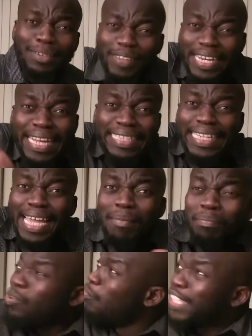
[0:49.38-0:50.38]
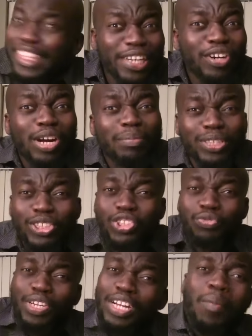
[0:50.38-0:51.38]
Even that damn movie theater up the
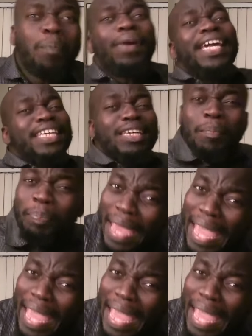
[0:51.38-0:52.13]
street will break your